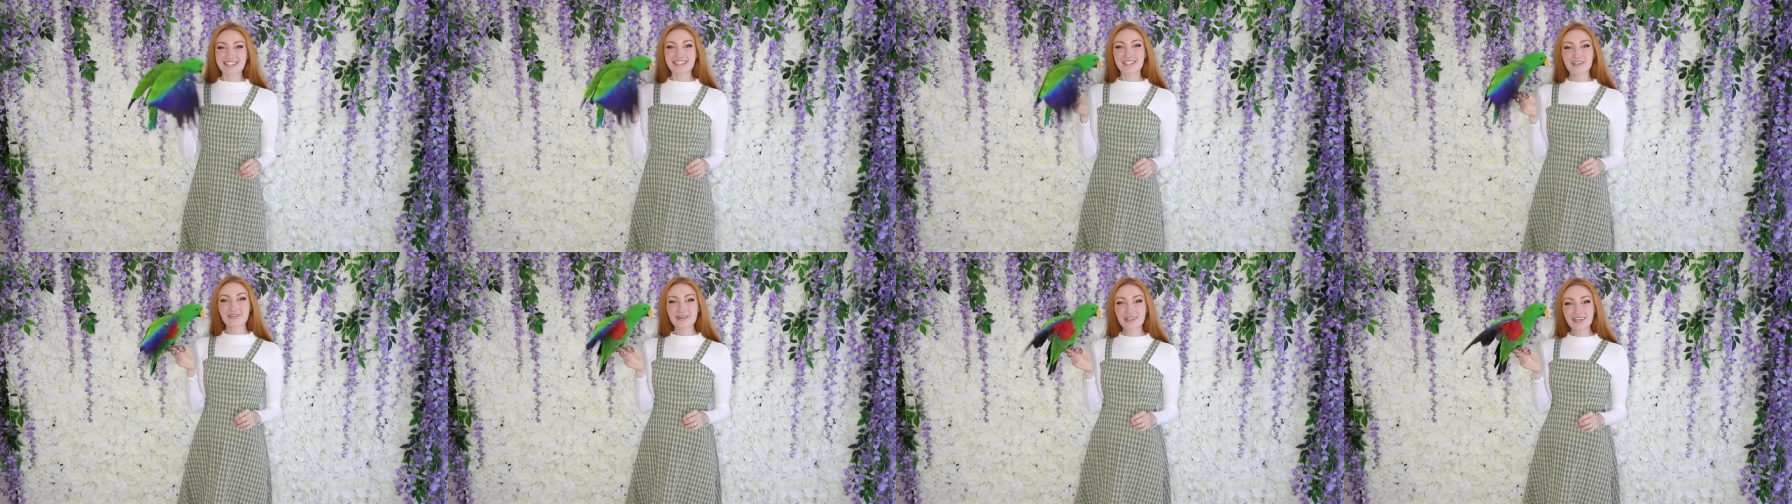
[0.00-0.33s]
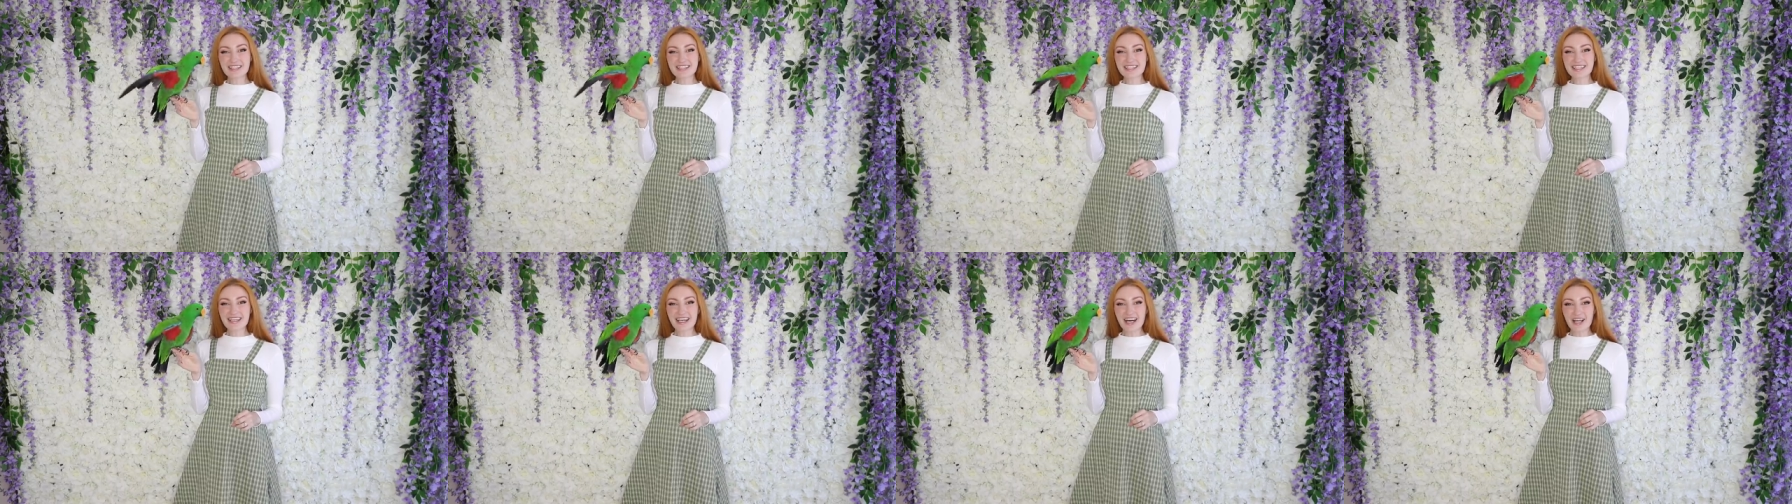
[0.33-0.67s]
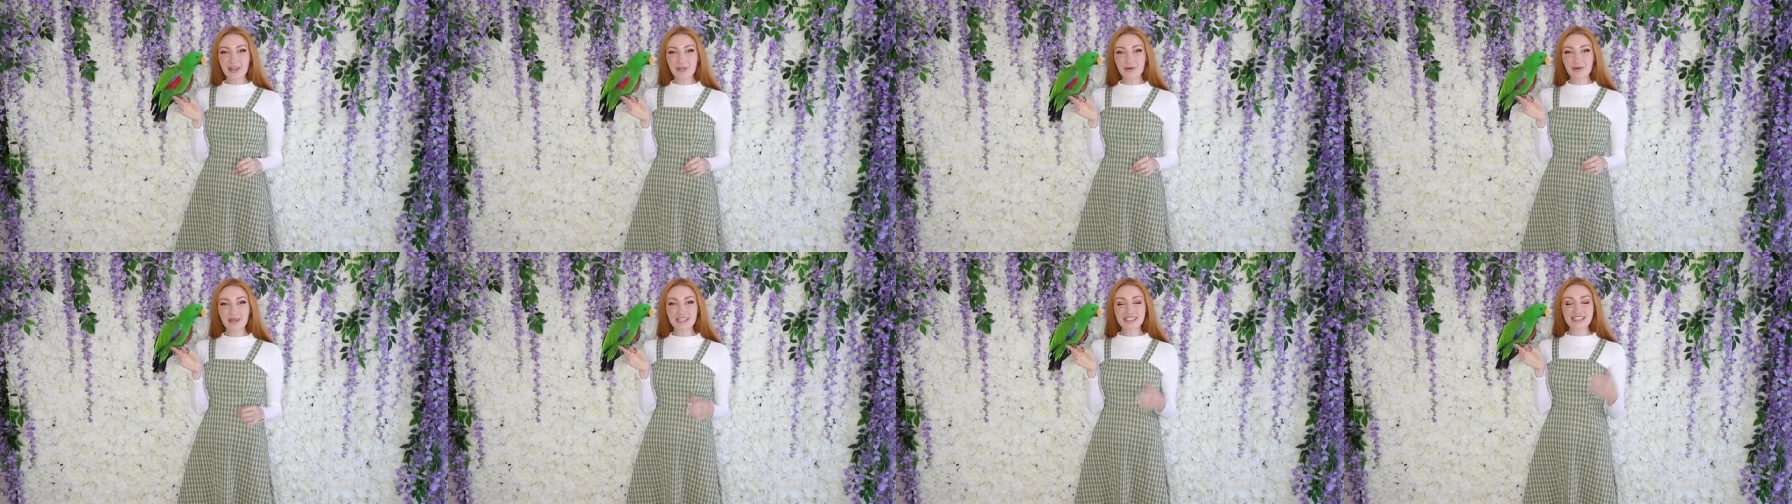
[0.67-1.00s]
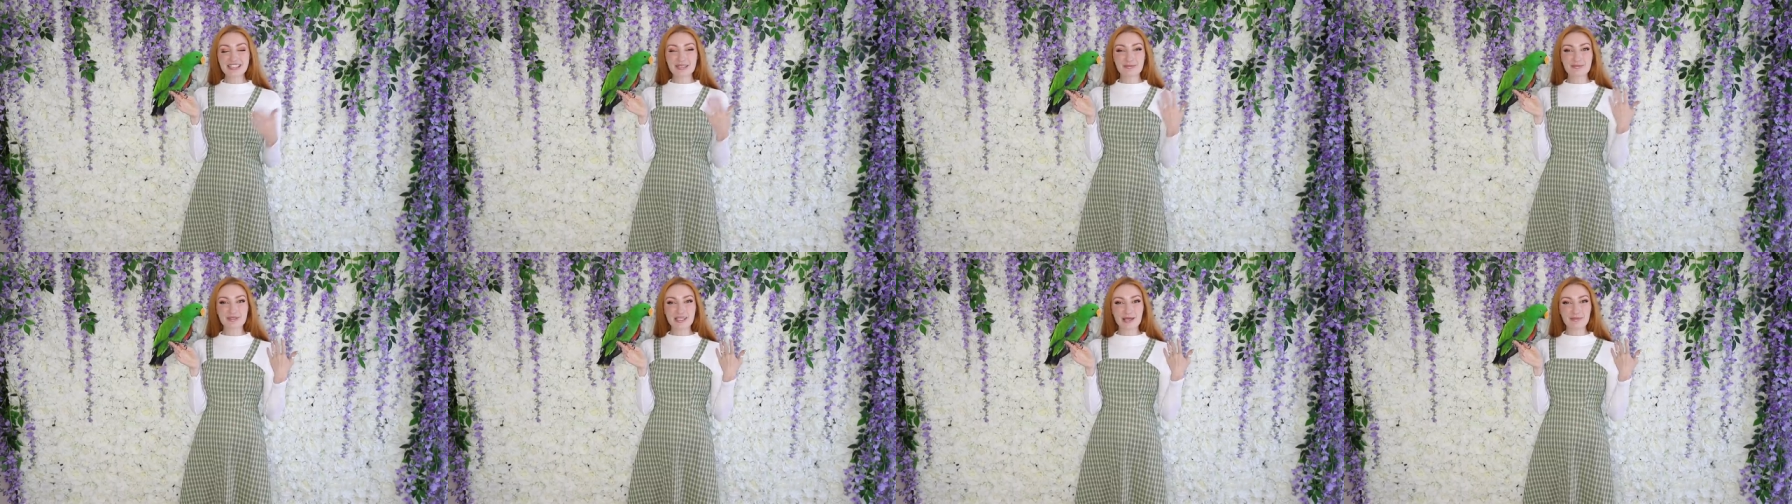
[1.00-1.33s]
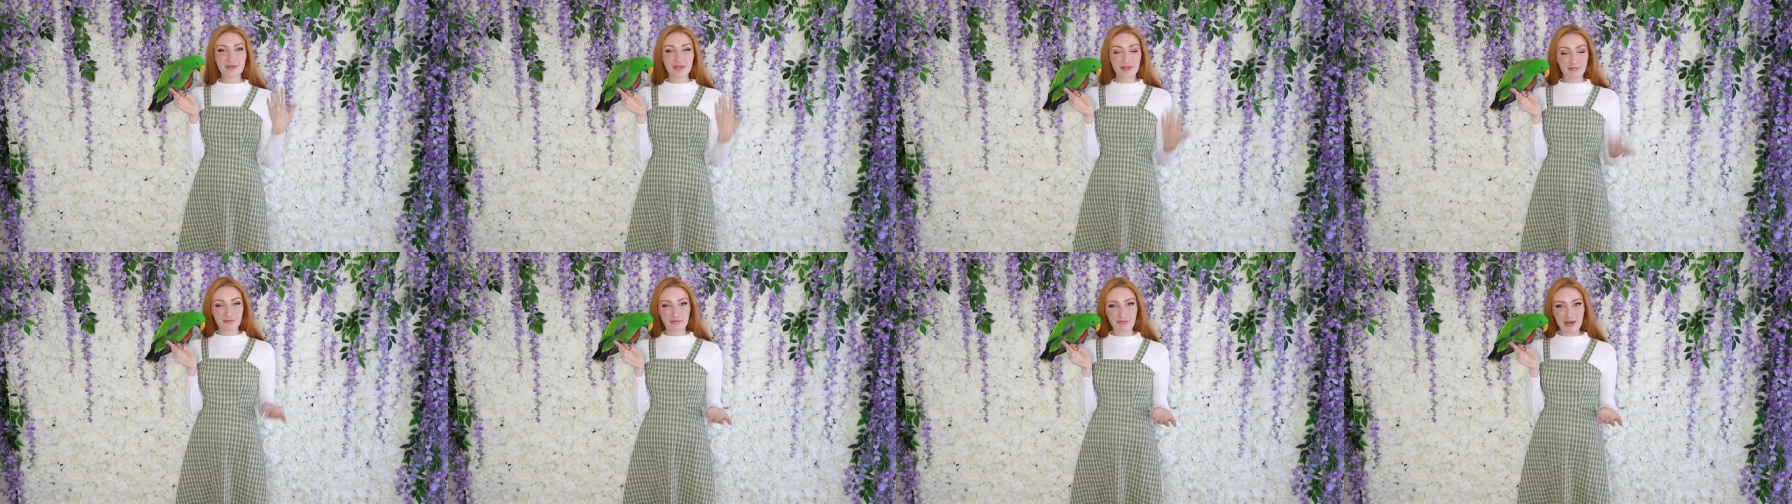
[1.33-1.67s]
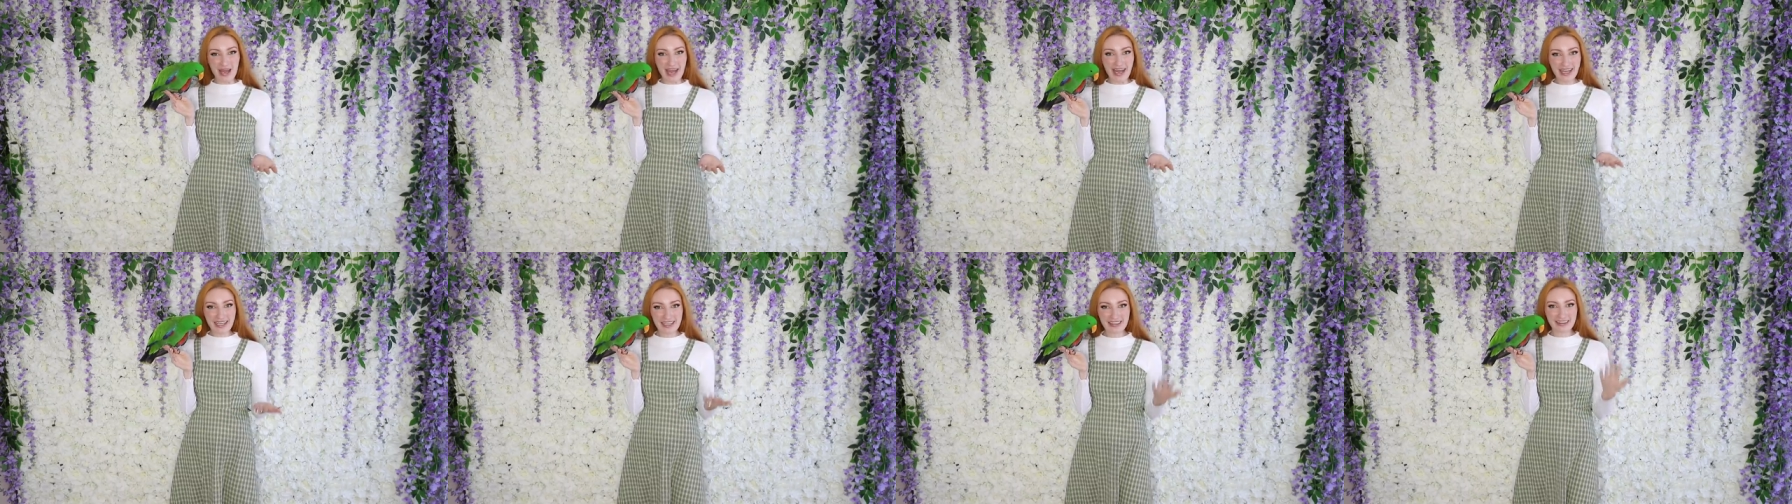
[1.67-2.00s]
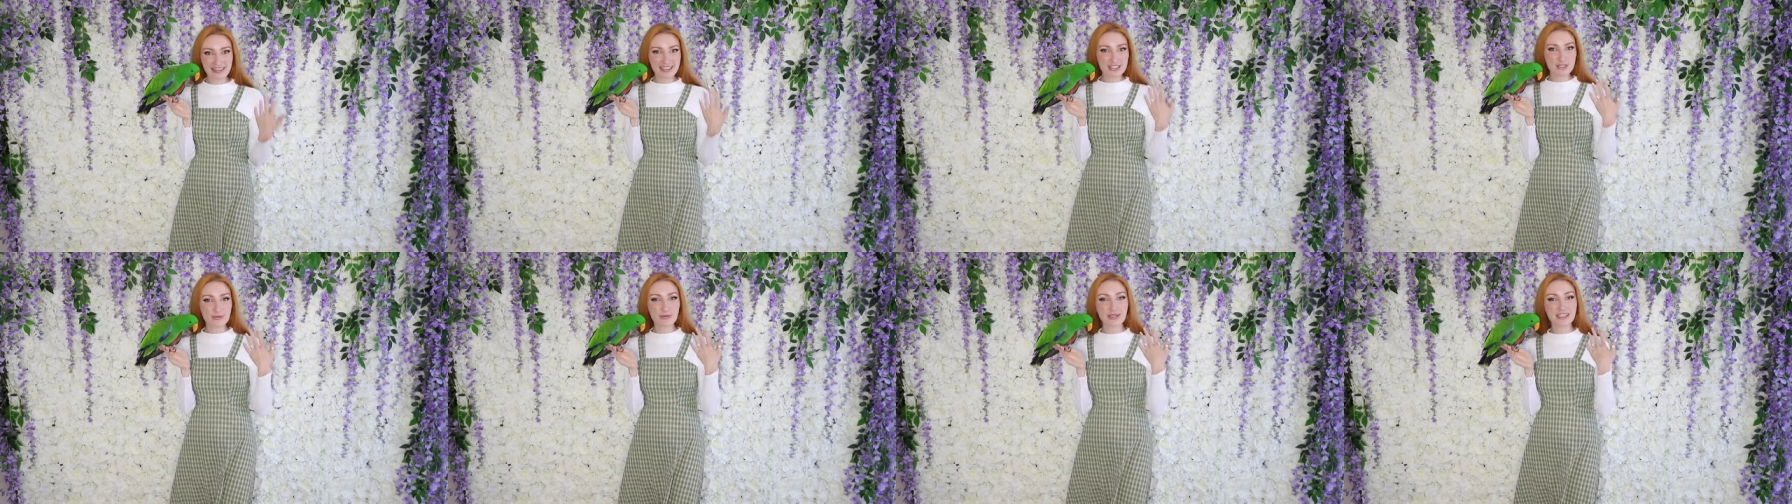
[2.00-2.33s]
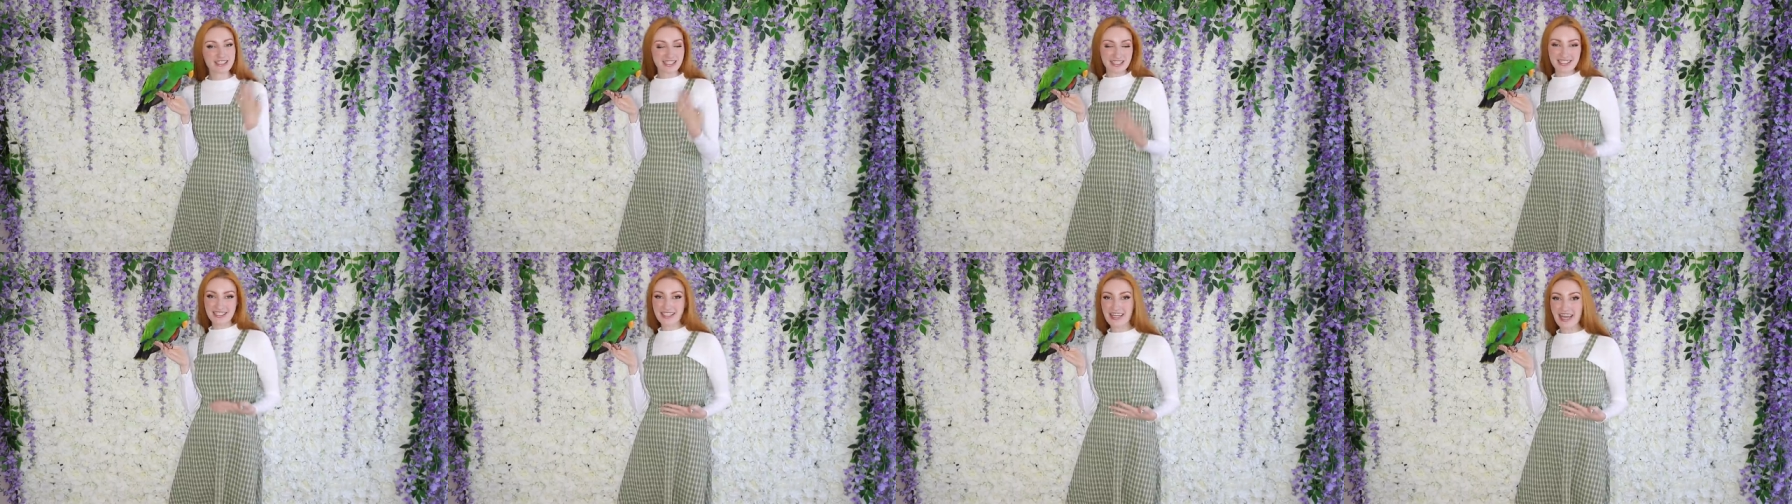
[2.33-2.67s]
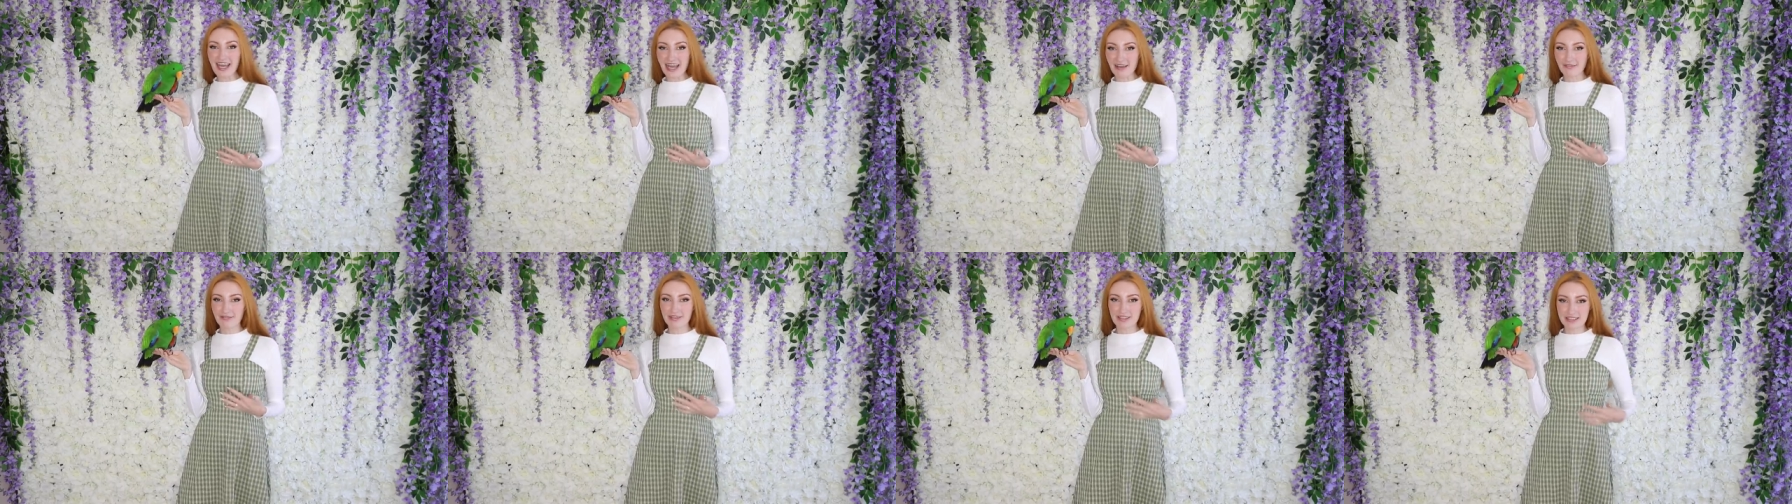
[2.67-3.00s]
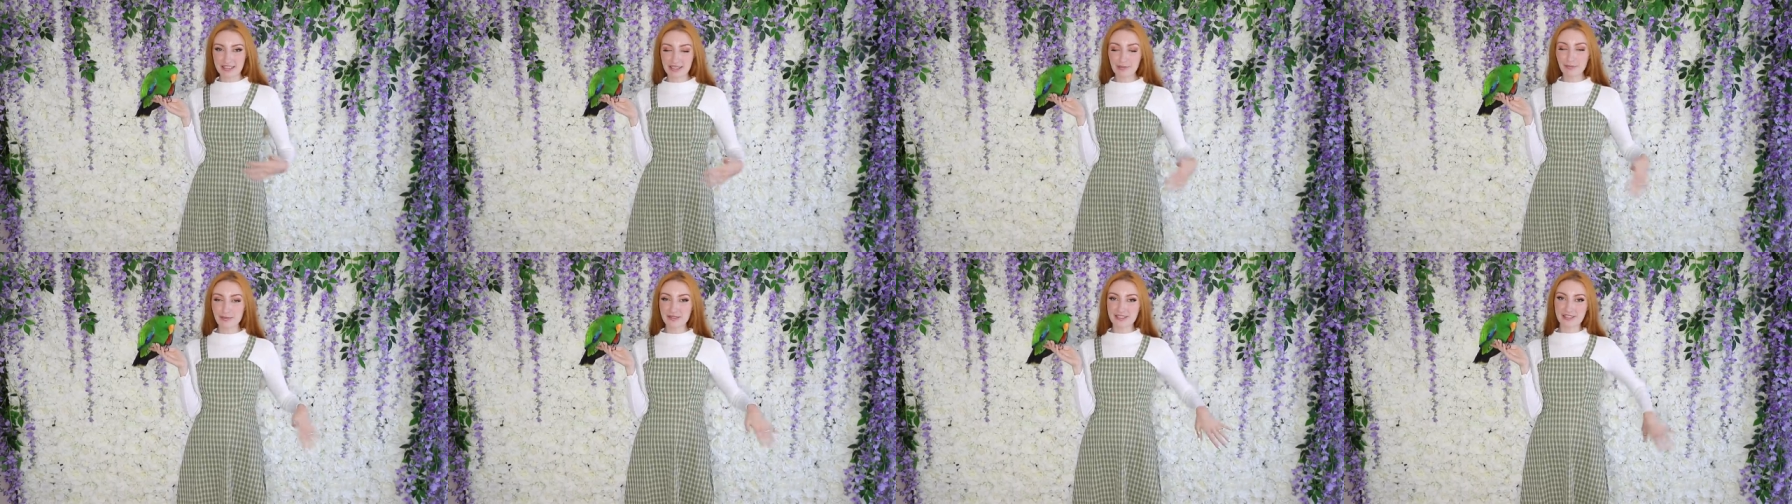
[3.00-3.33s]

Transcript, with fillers: So whereas the other one zipped up at the back, this one doesn't have a zip.